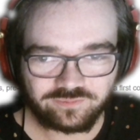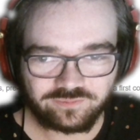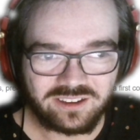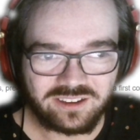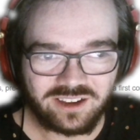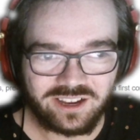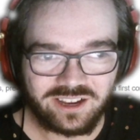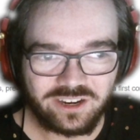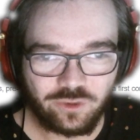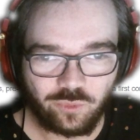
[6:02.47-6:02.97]

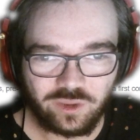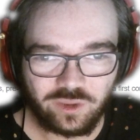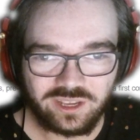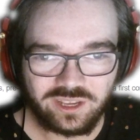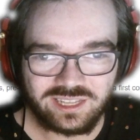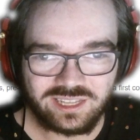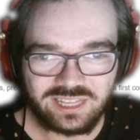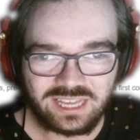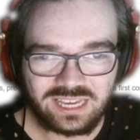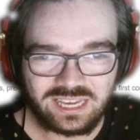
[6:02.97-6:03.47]
Kind of
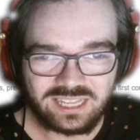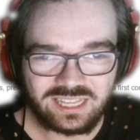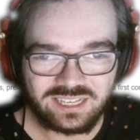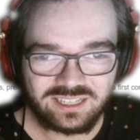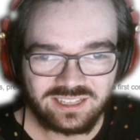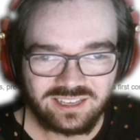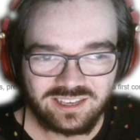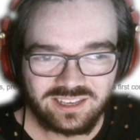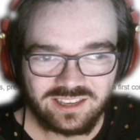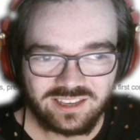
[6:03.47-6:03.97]
weird that
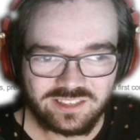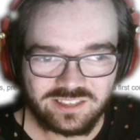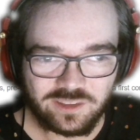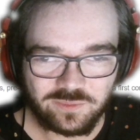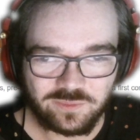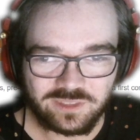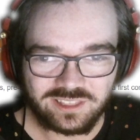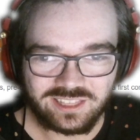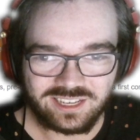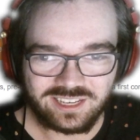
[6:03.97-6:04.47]

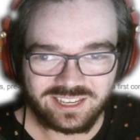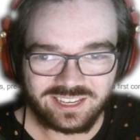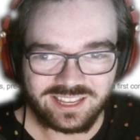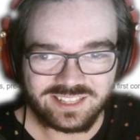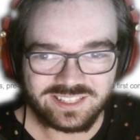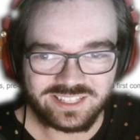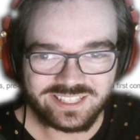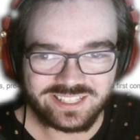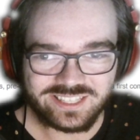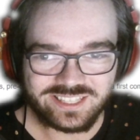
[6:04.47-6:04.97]
something that
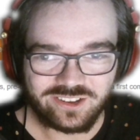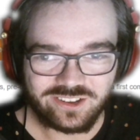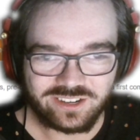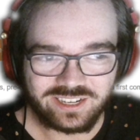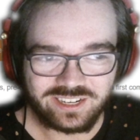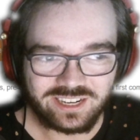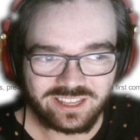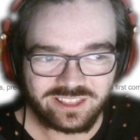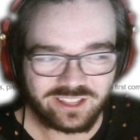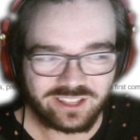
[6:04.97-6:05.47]
gets its
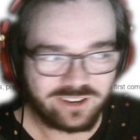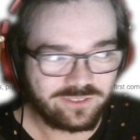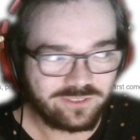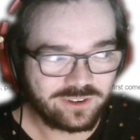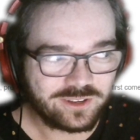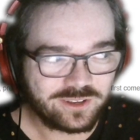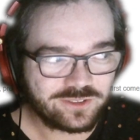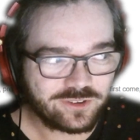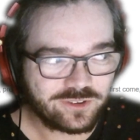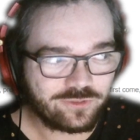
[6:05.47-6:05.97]
30th
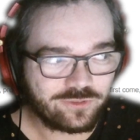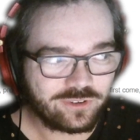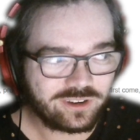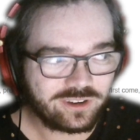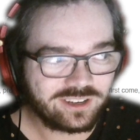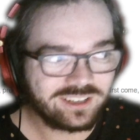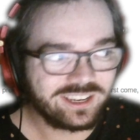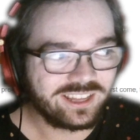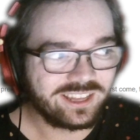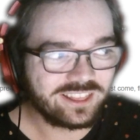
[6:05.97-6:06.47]
anniversary
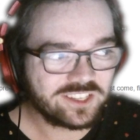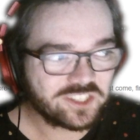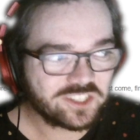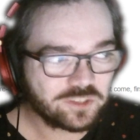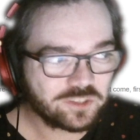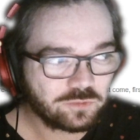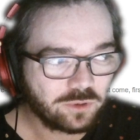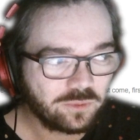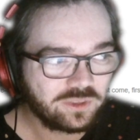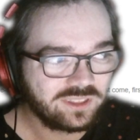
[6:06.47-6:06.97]
figure, and this is
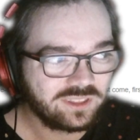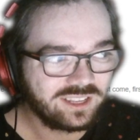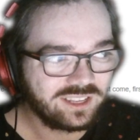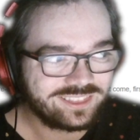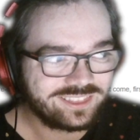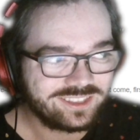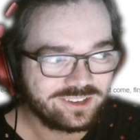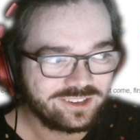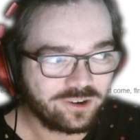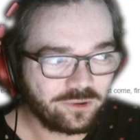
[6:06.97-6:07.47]
probably like
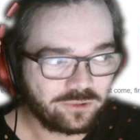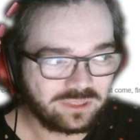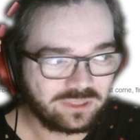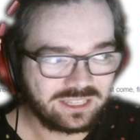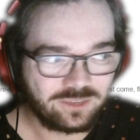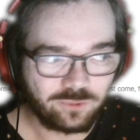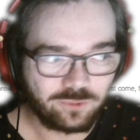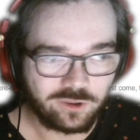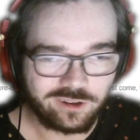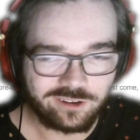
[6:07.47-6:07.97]
the
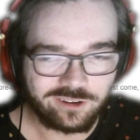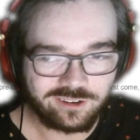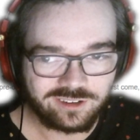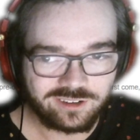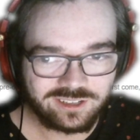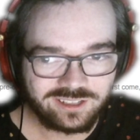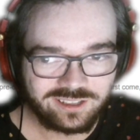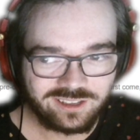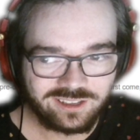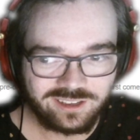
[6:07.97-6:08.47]
only one
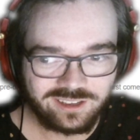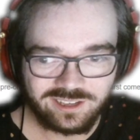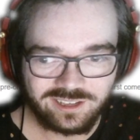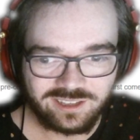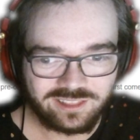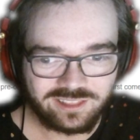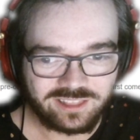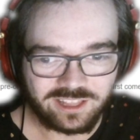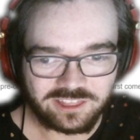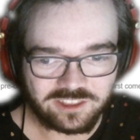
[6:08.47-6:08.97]

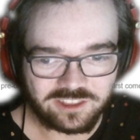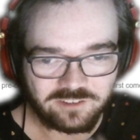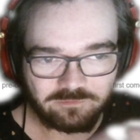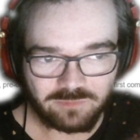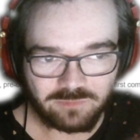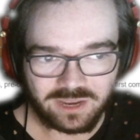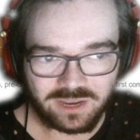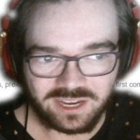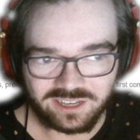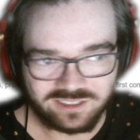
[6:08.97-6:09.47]
that they've
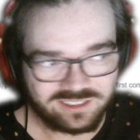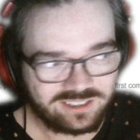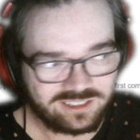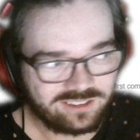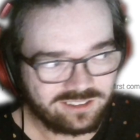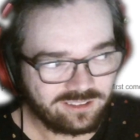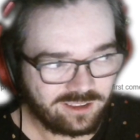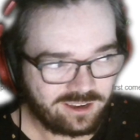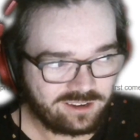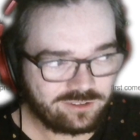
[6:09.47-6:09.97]
made
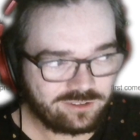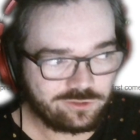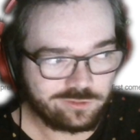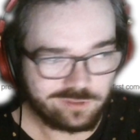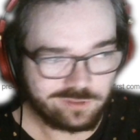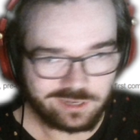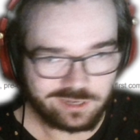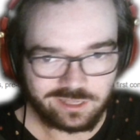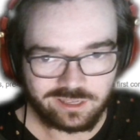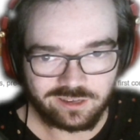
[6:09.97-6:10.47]
in like
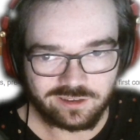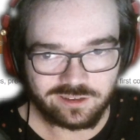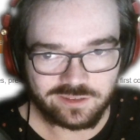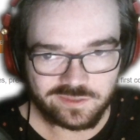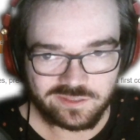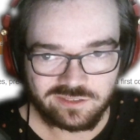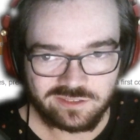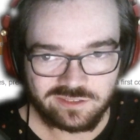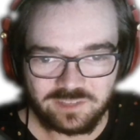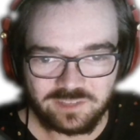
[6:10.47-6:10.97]
20
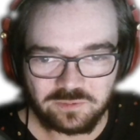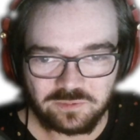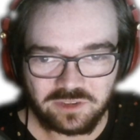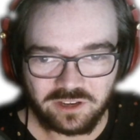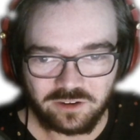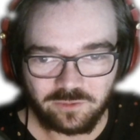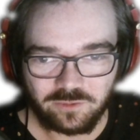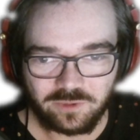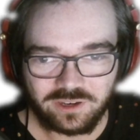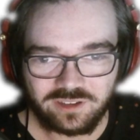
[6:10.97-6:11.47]
years.
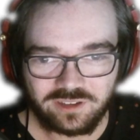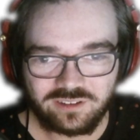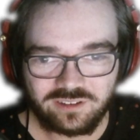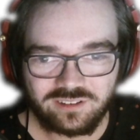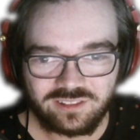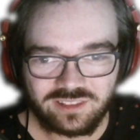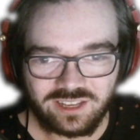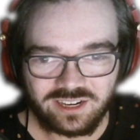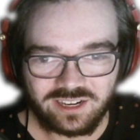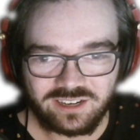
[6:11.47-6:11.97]
kind of weird
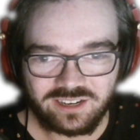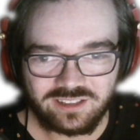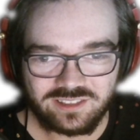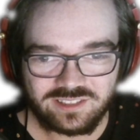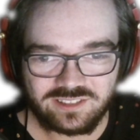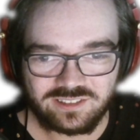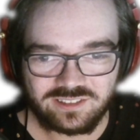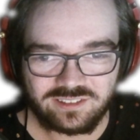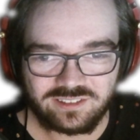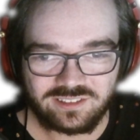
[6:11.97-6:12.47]
that
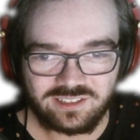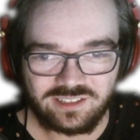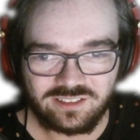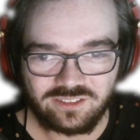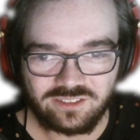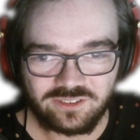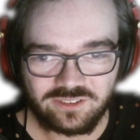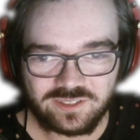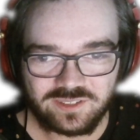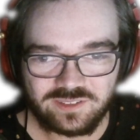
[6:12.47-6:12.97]
it
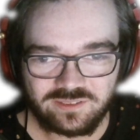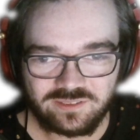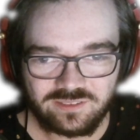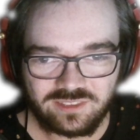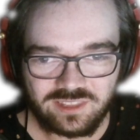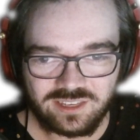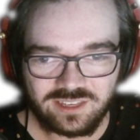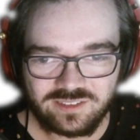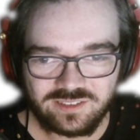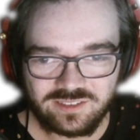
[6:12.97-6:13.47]
looks
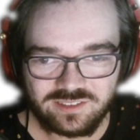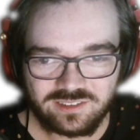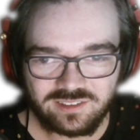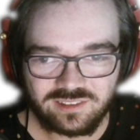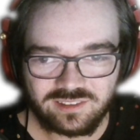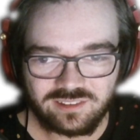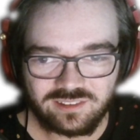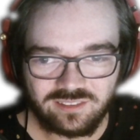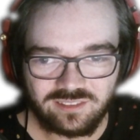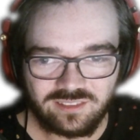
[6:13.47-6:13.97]
this
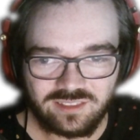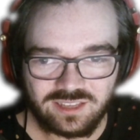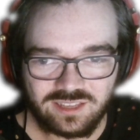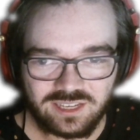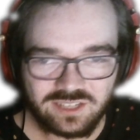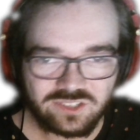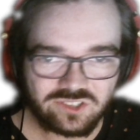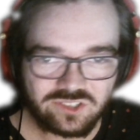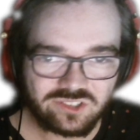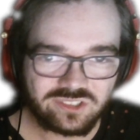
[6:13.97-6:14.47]

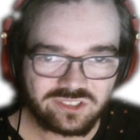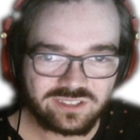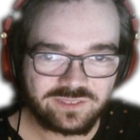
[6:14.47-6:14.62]
niche.